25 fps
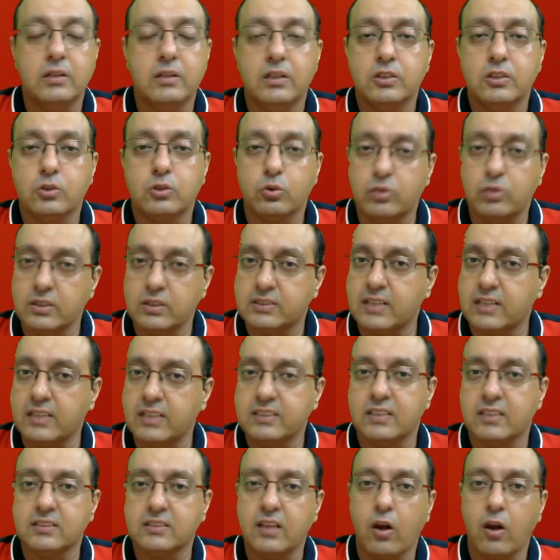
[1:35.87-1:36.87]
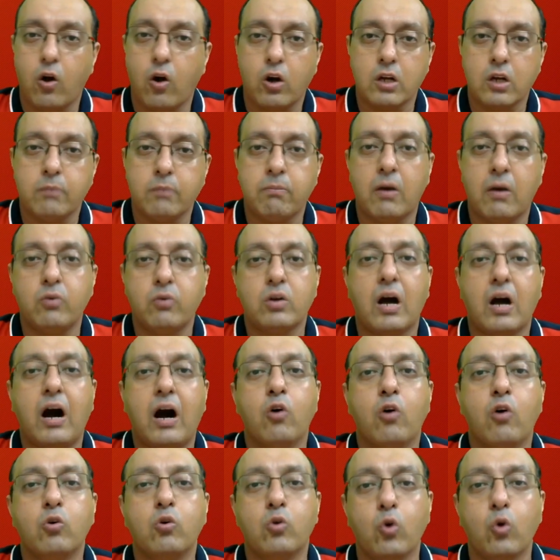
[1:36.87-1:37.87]
So this tells us a lot about
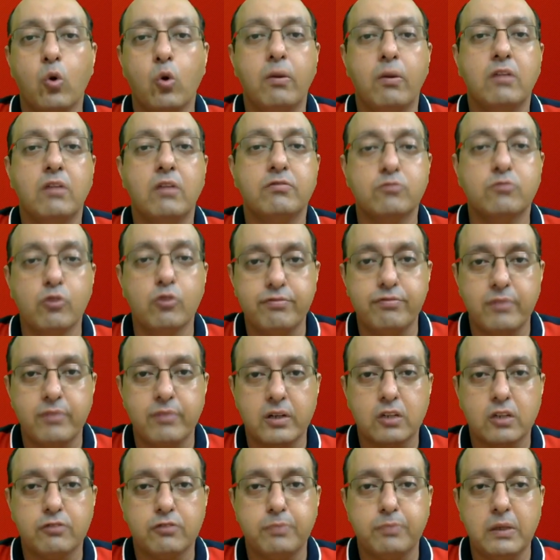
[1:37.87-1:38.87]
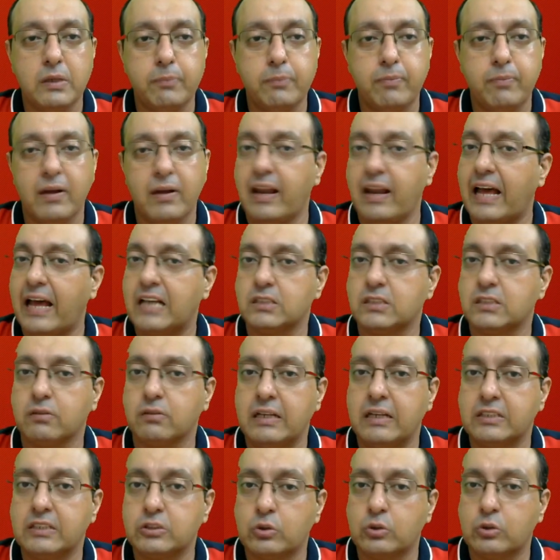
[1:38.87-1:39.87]
how global movement of people as
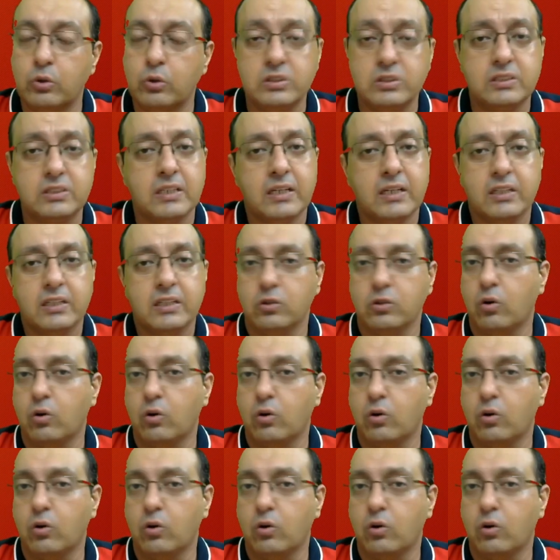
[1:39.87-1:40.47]
well as goods,